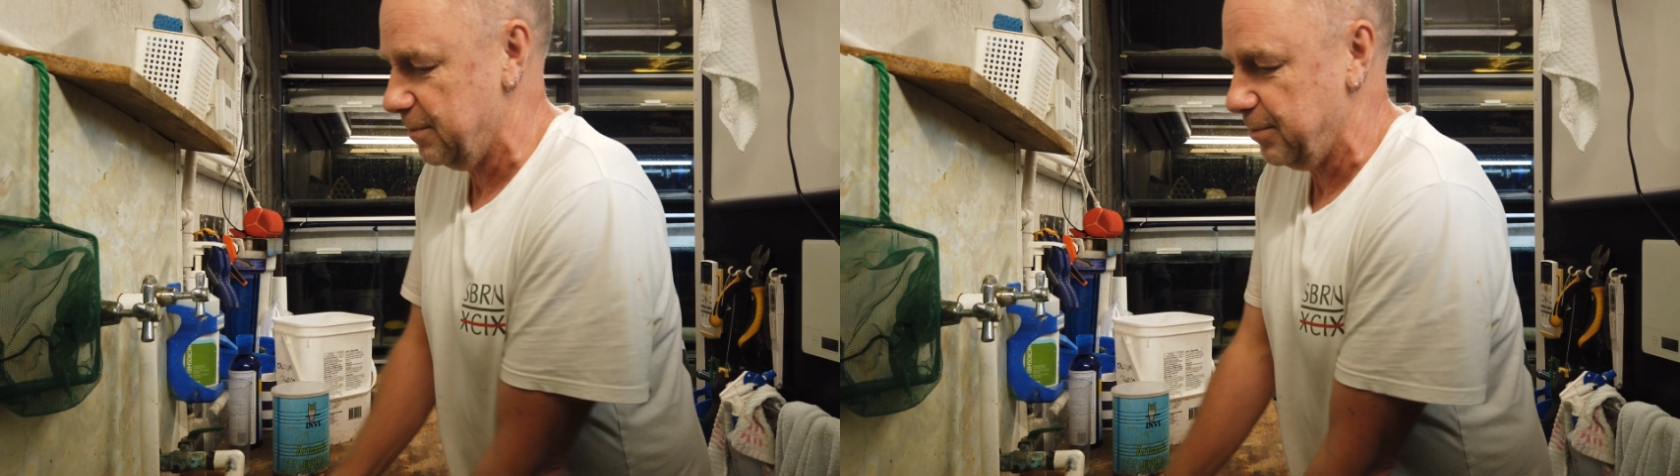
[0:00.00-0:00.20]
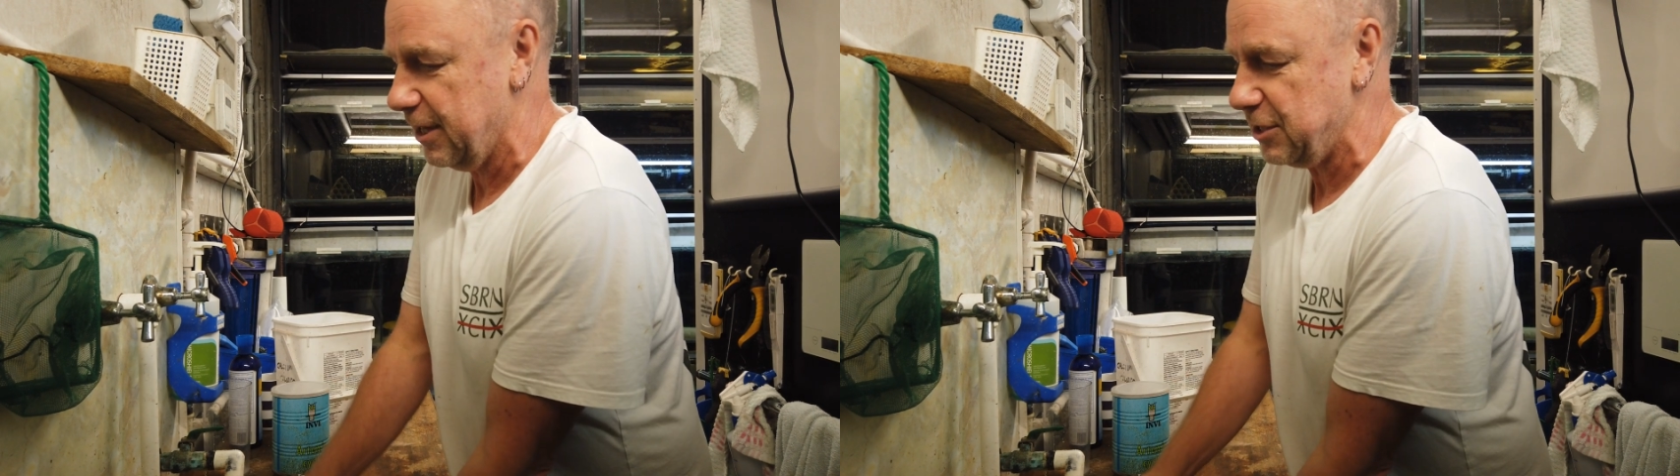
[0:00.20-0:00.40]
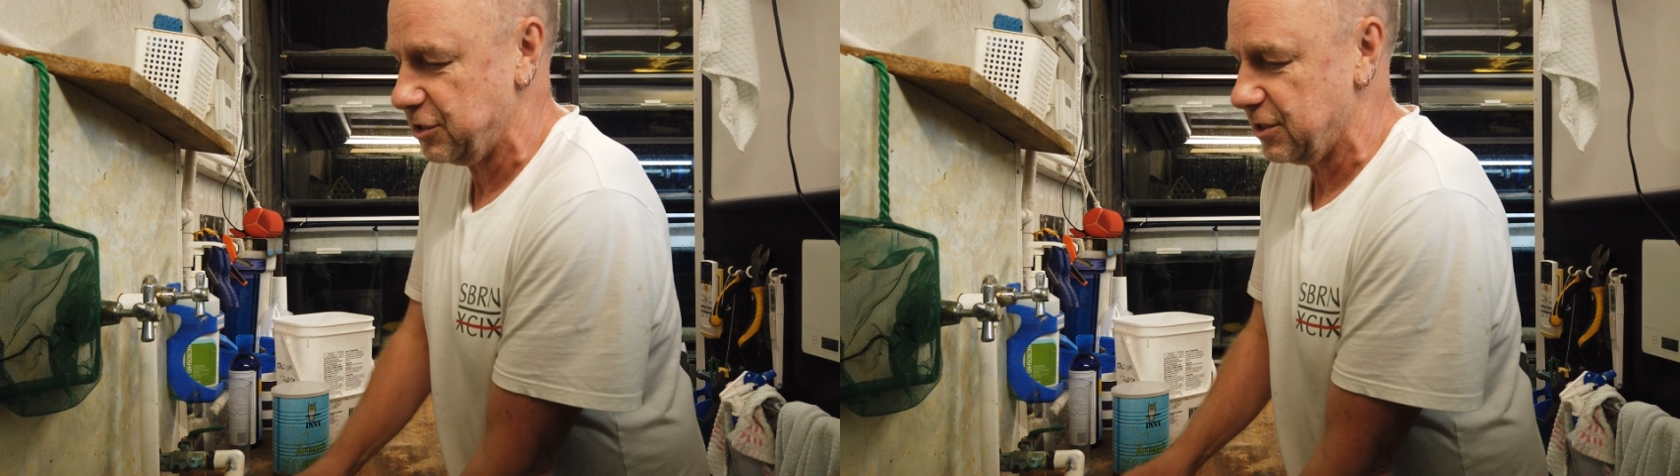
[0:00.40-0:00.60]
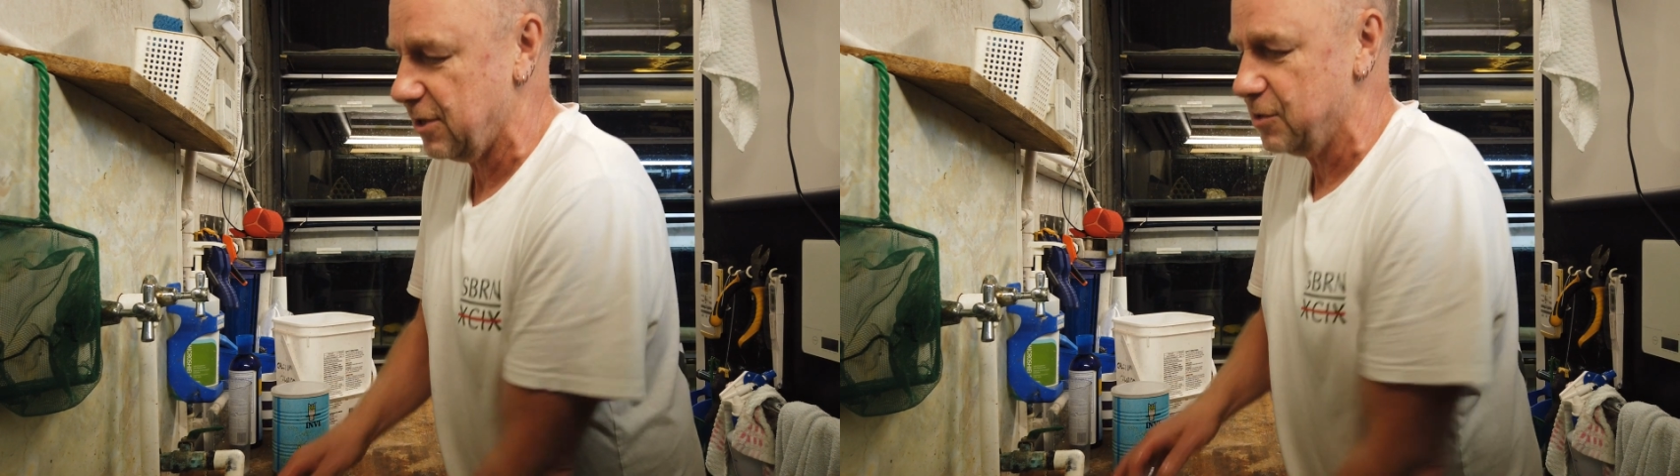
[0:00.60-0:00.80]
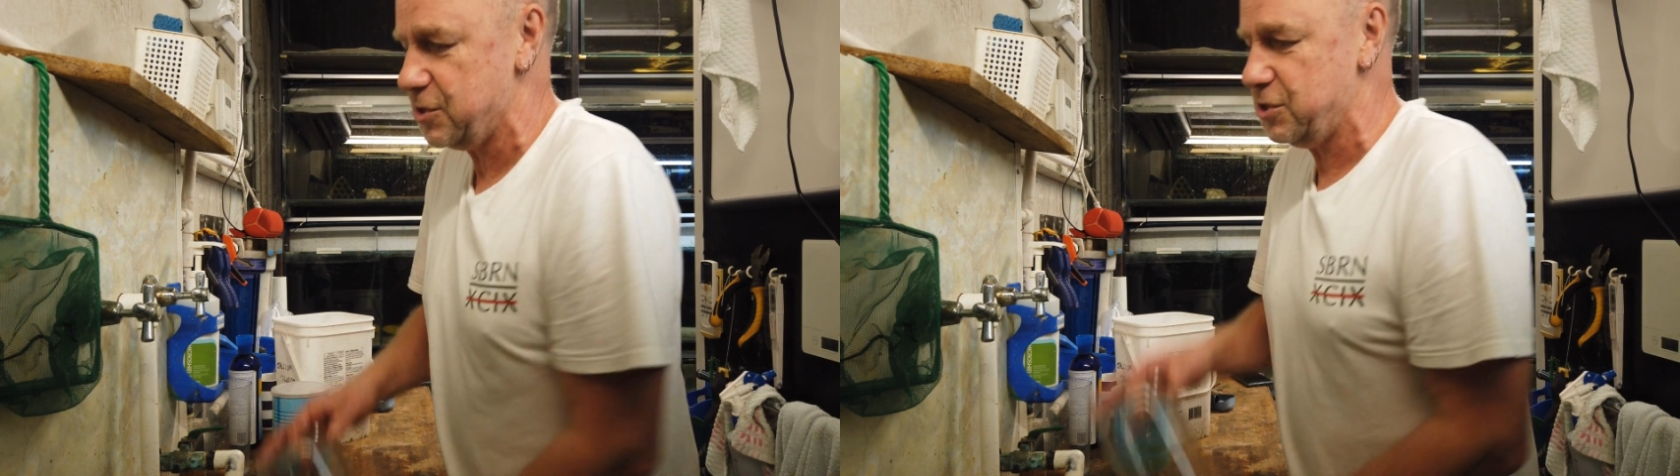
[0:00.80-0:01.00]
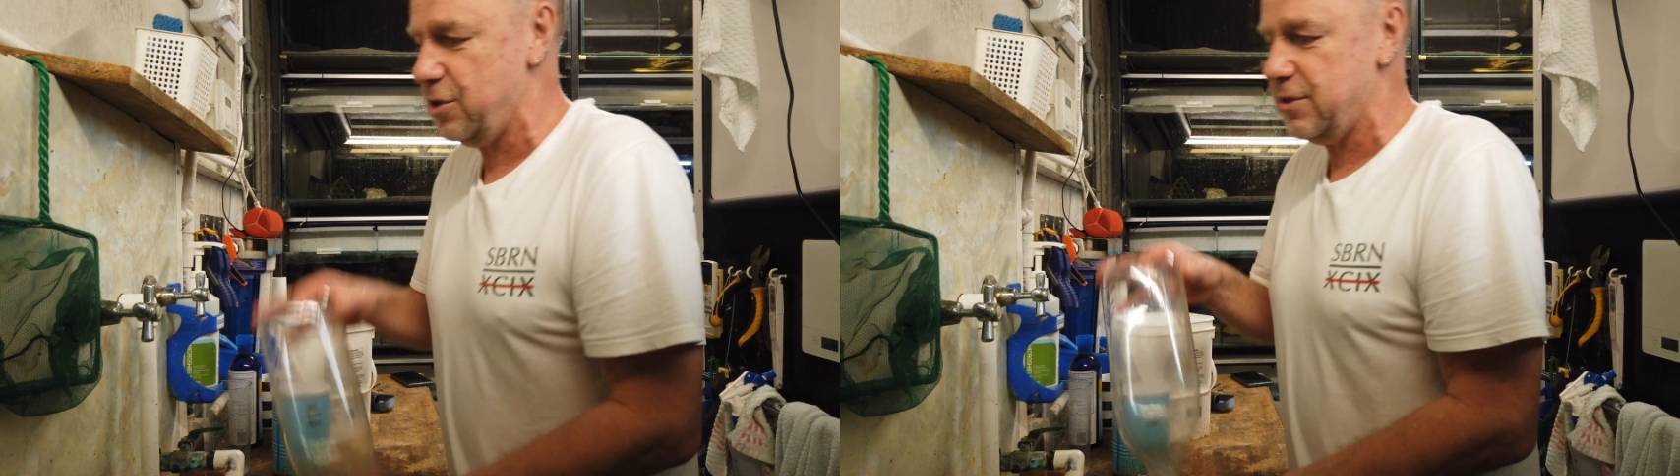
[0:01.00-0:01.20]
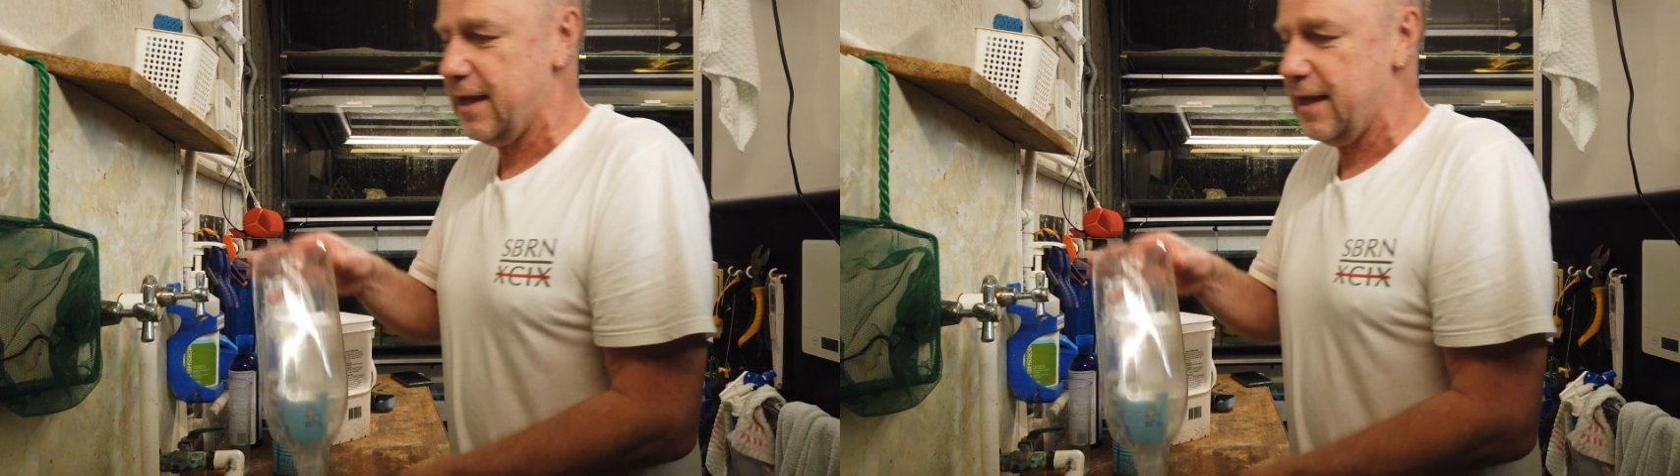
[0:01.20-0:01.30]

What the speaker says: of bleach to constitute